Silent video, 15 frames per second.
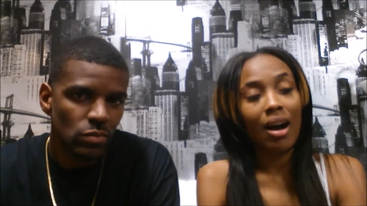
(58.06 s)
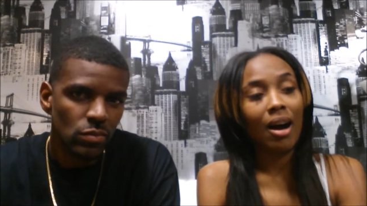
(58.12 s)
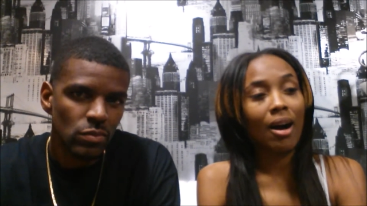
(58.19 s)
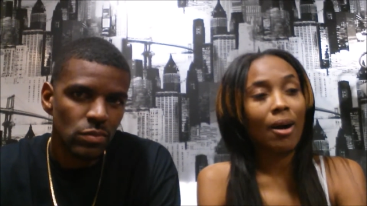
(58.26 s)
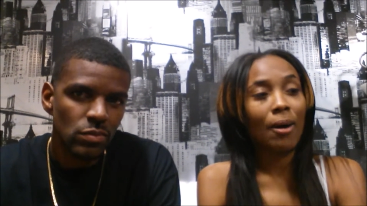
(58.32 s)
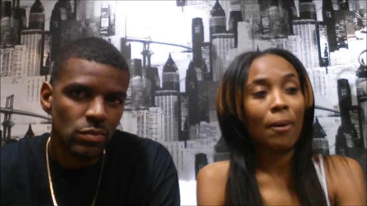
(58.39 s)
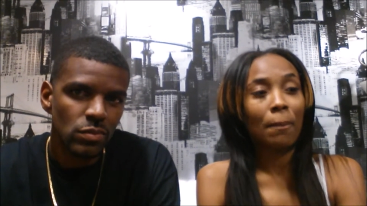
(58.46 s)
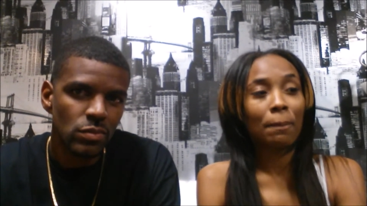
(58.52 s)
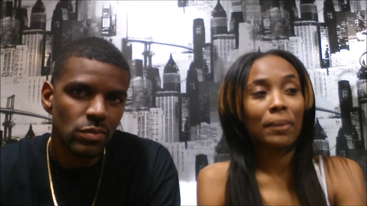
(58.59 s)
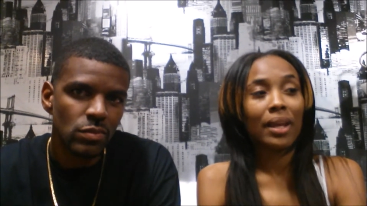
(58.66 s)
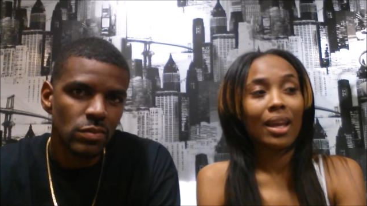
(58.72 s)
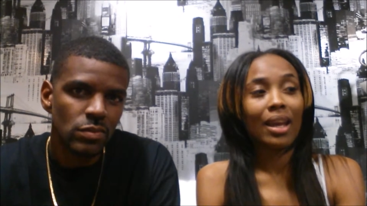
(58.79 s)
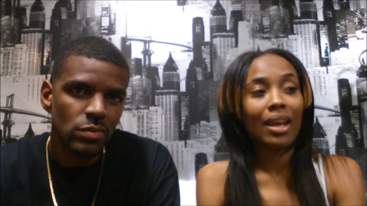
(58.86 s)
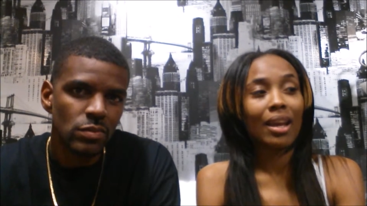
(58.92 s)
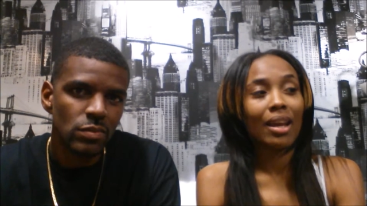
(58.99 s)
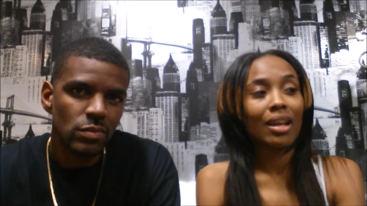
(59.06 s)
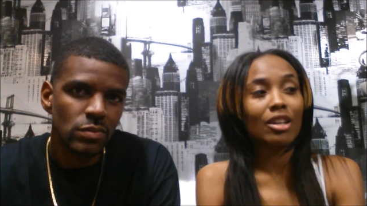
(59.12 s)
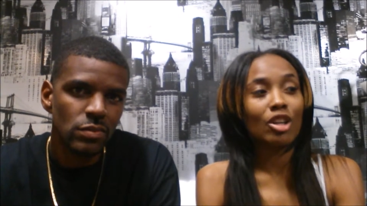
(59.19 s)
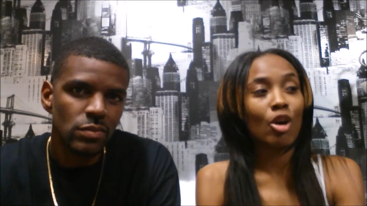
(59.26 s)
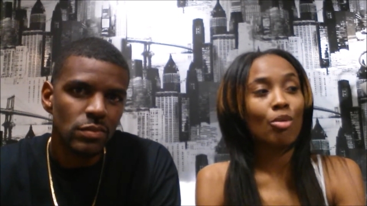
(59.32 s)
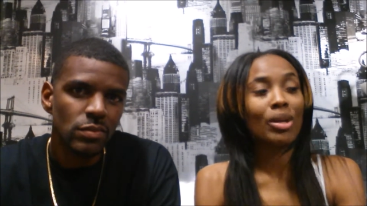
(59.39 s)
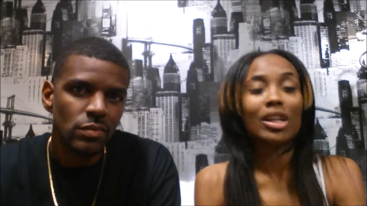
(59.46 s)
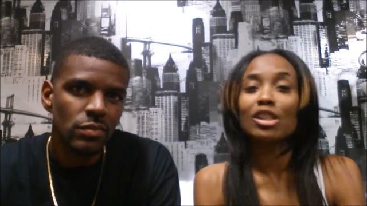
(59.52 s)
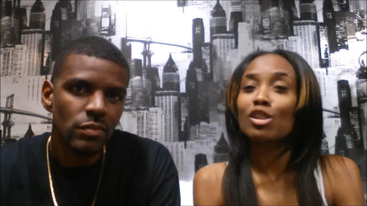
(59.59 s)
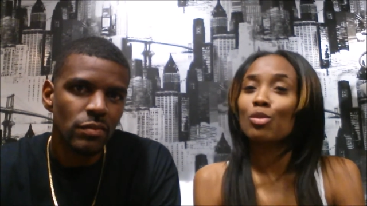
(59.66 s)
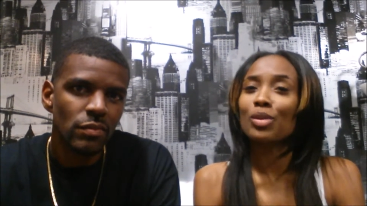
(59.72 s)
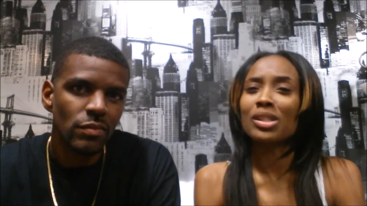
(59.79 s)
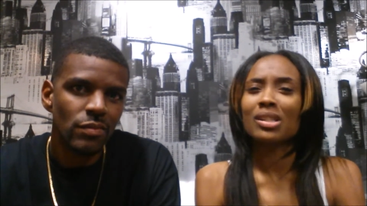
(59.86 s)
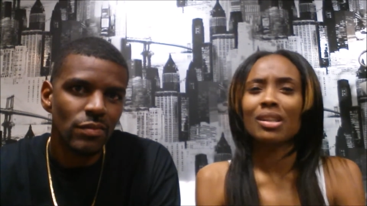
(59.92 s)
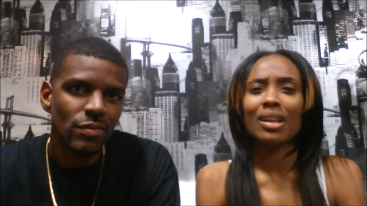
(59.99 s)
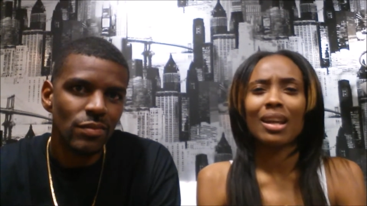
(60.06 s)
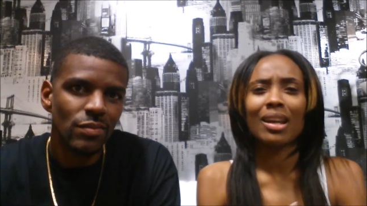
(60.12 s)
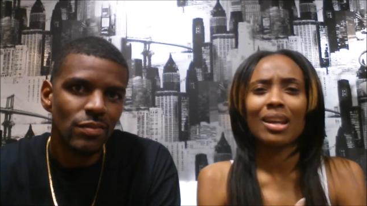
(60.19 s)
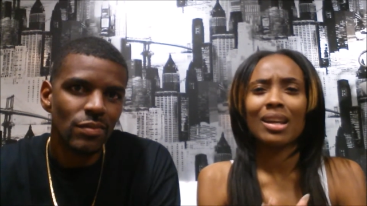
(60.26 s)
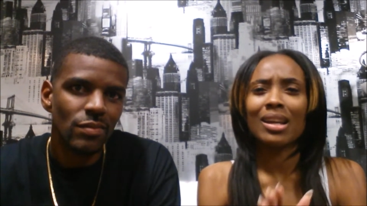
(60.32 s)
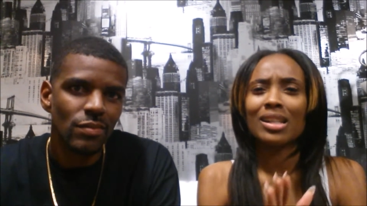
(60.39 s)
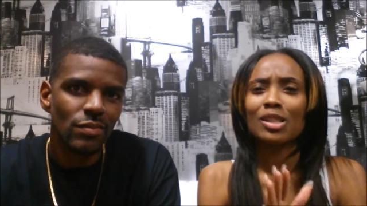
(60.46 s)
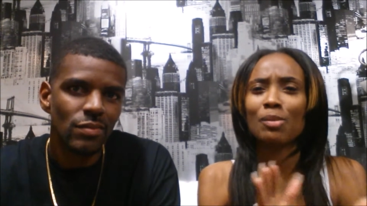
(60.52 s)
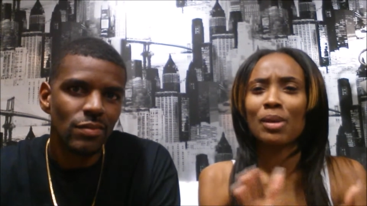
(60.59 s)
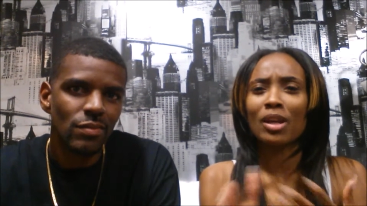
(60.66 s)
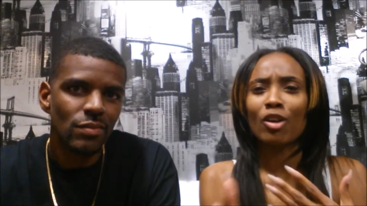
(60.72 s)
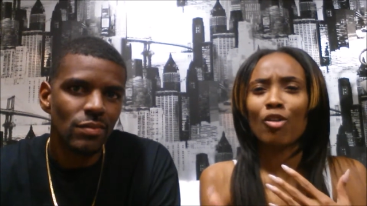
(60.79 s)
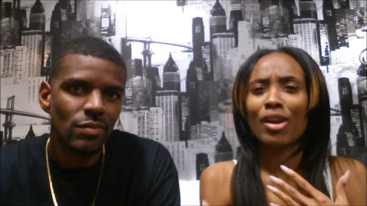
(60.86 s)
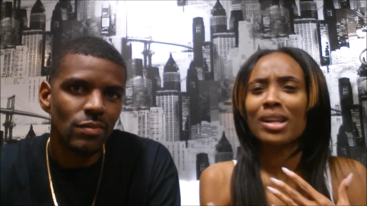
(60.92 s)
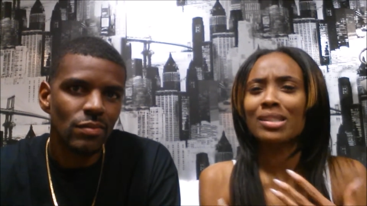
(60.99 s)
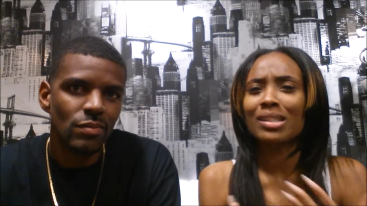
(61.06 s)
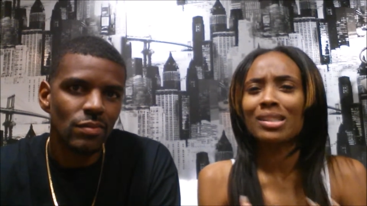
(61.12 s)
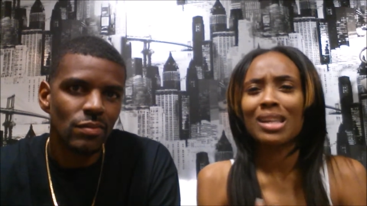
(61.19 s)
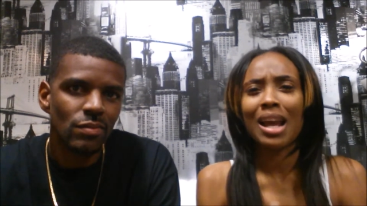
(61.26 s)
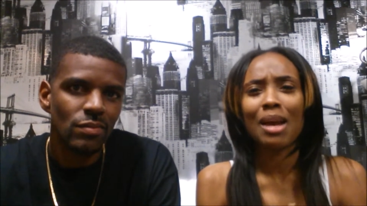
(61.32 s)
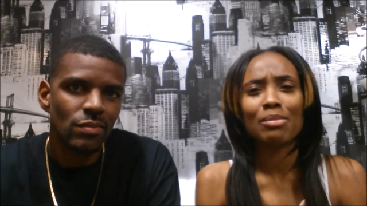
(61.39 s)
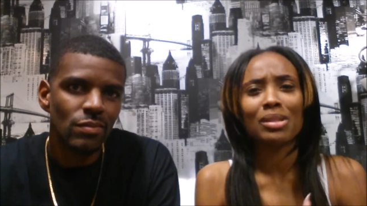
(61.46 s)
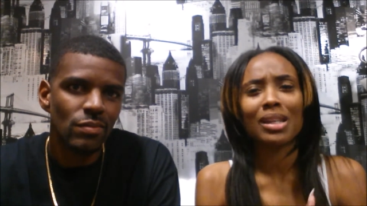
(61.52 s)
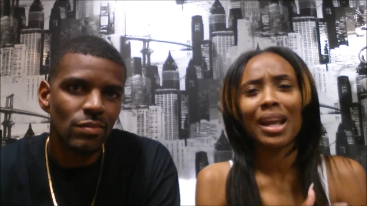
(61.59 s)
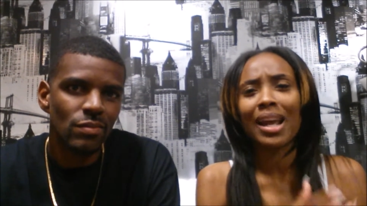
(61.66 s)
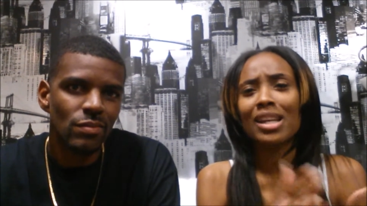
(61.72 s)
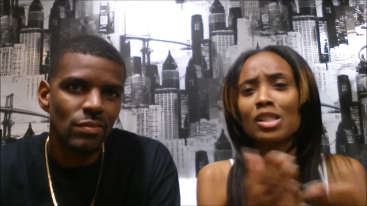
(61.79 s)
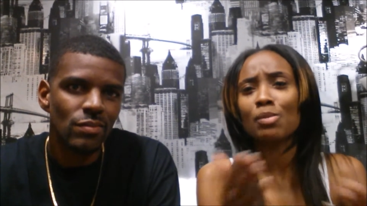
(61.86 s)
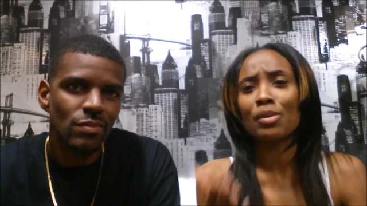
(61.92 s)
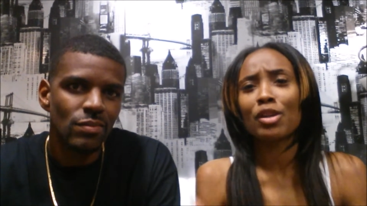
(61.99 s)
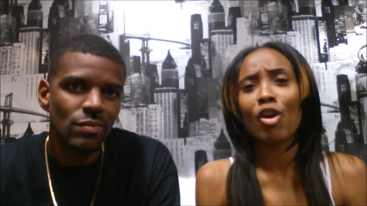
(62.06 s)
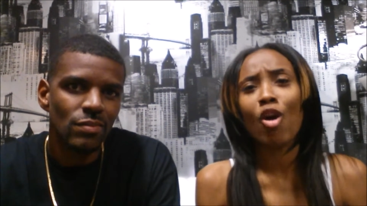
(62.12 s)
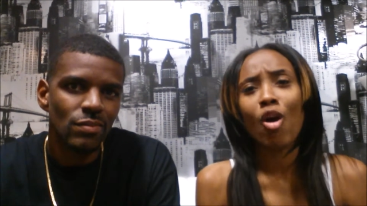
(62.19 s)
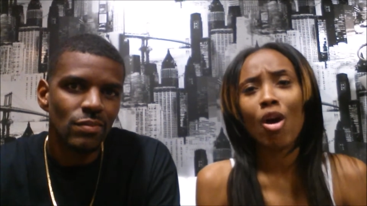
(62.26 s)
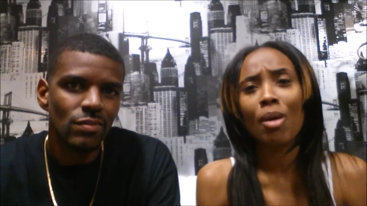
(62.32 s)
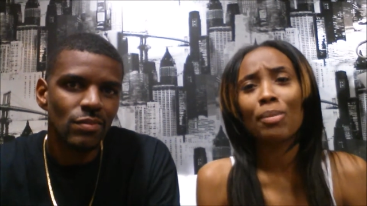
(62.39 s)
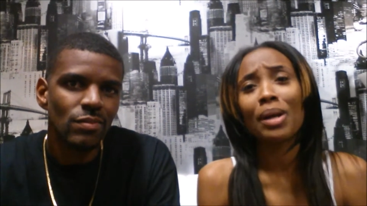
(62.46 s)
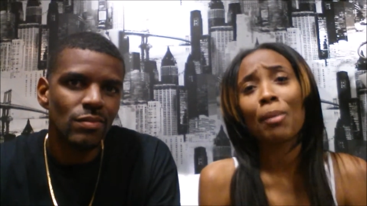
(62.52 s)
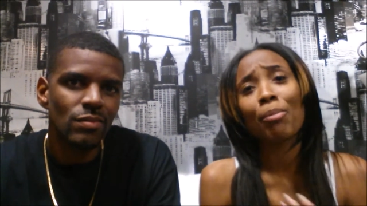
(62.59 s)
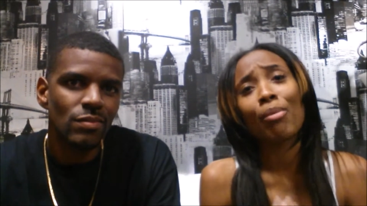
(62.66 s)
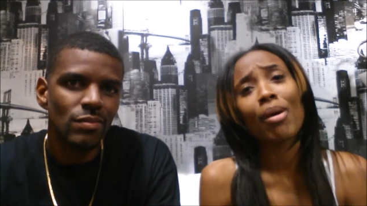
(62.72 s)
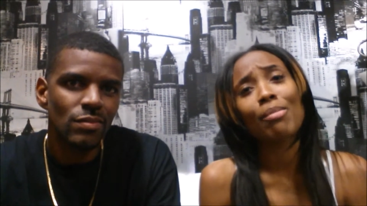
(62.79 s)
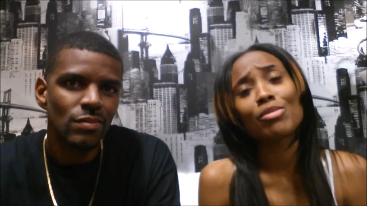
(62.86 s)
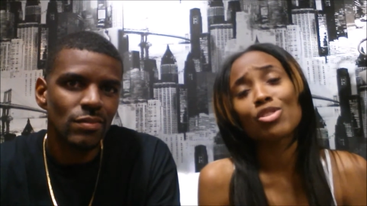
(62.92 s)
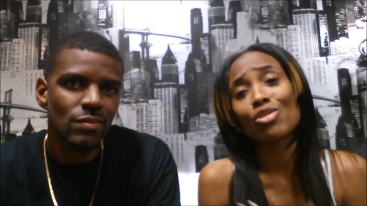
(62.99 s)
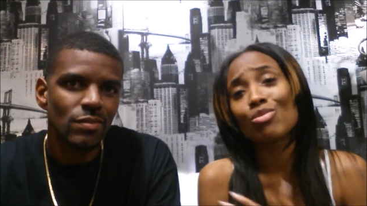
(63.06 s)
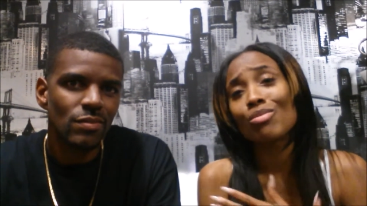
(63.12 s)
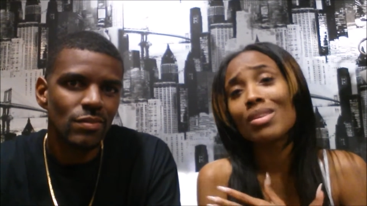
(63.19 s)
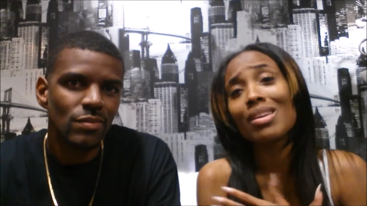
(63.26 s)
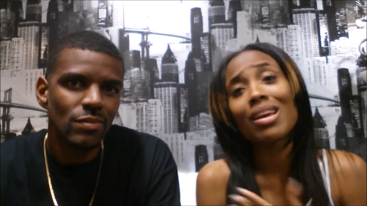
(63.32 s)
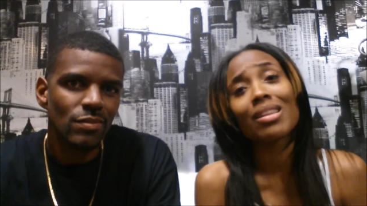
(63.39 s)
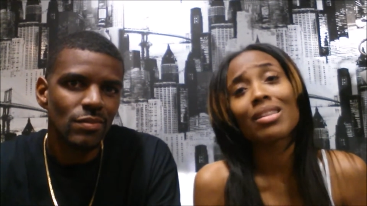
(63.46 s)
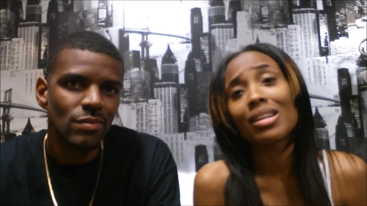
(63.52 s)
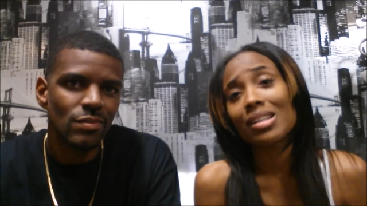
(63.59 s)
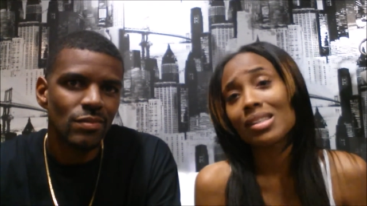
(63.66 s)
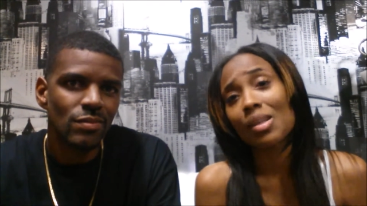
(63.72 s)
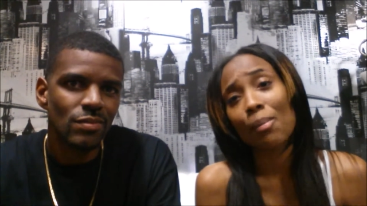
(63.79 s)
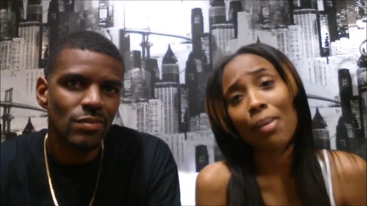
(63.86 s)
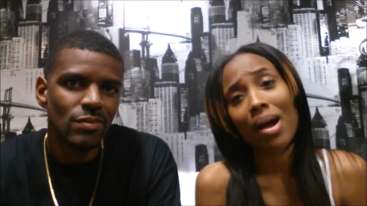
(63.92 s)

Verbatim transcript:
Speaker 1: Um, it, don't get it twisted. It, it, has been crazy times. It has been hard, but I promise you, nothing is